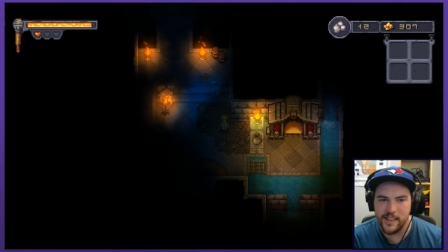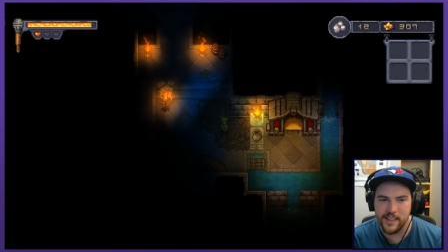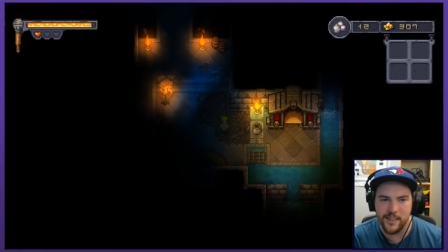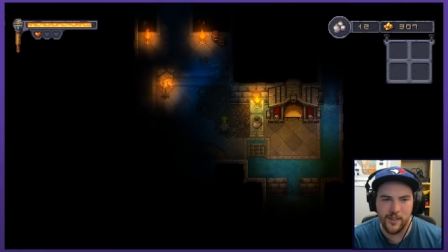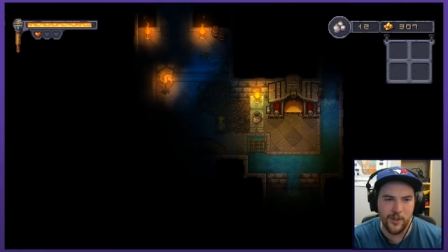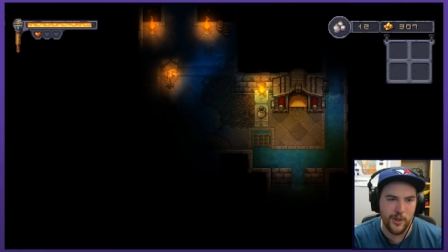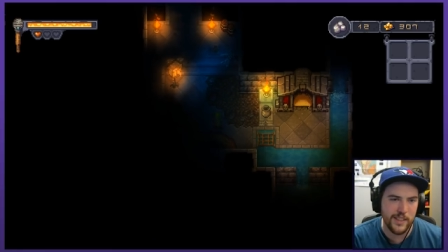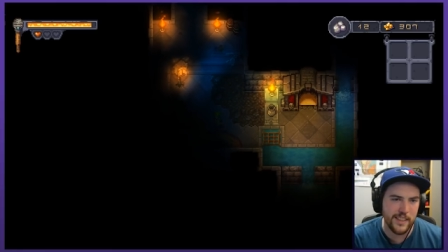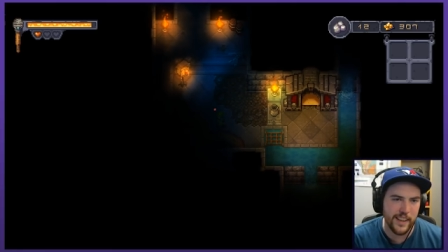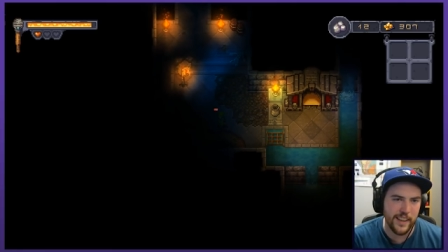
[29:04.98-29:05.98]
this
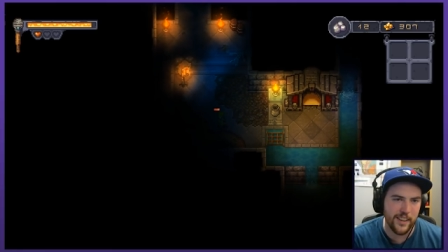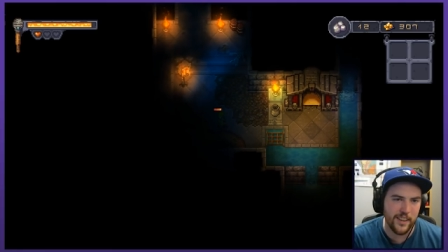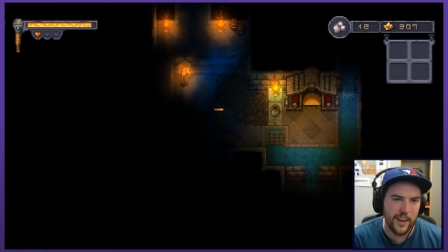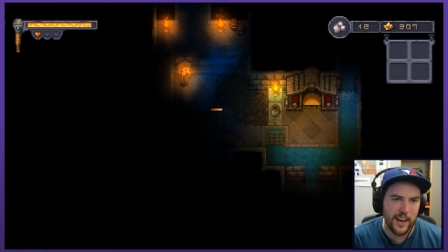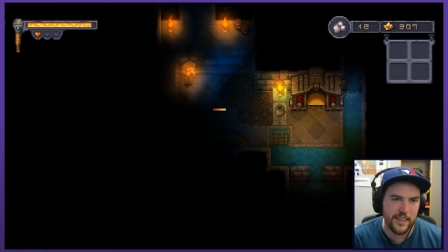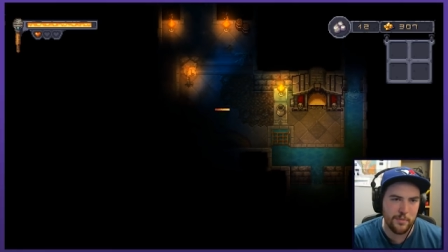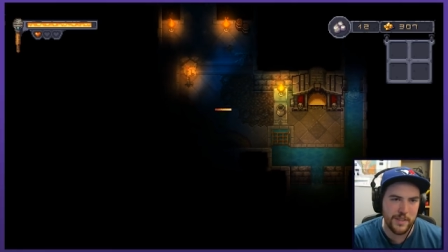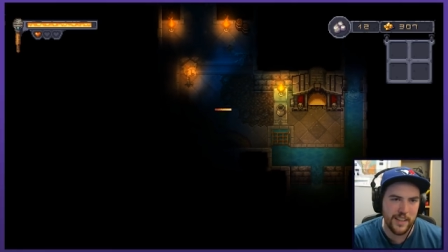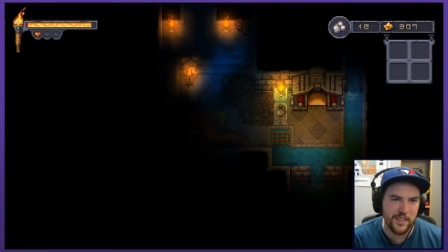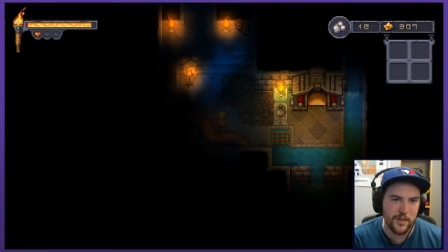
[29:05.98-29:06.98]
looks like it has the
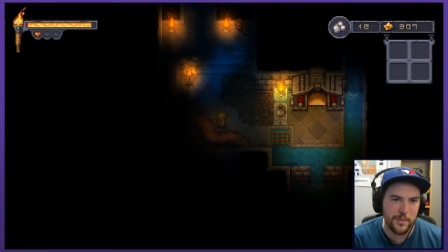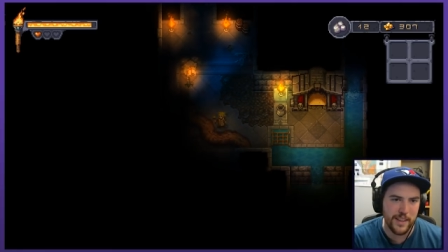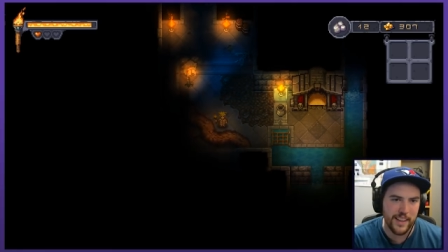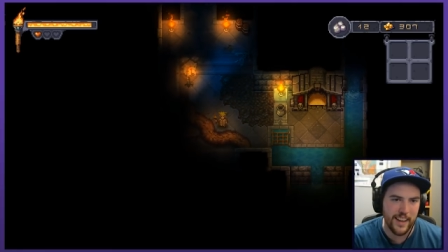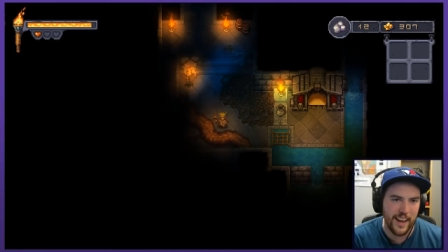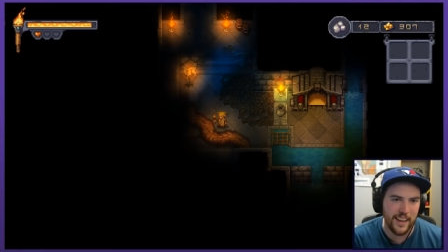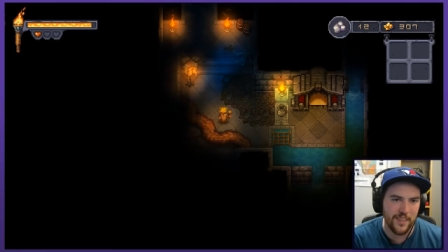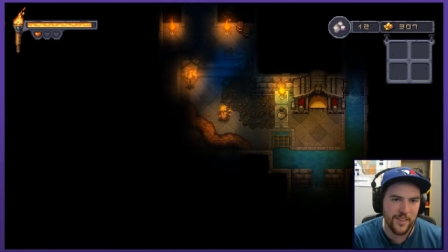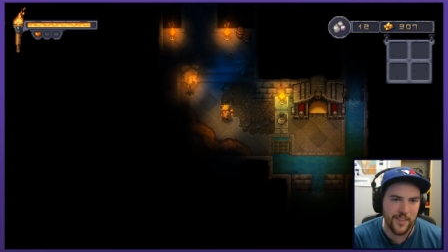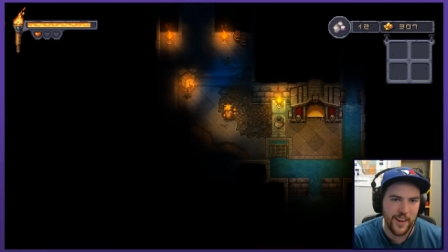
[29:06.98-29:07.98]
potential to be like the end
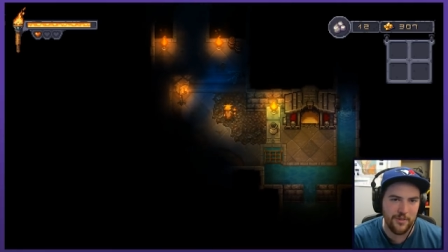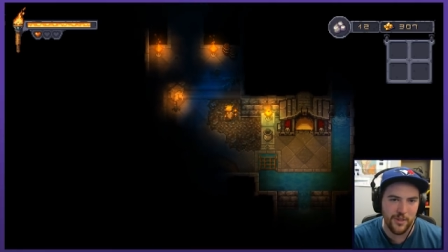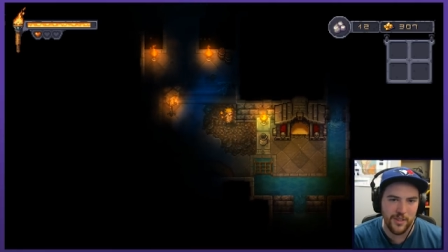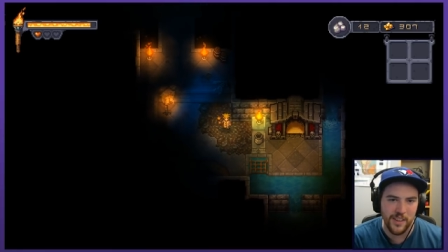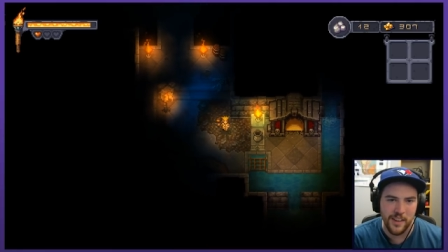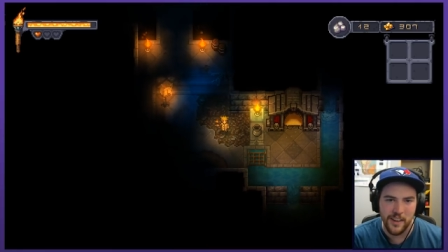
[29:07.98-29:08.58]
of the level,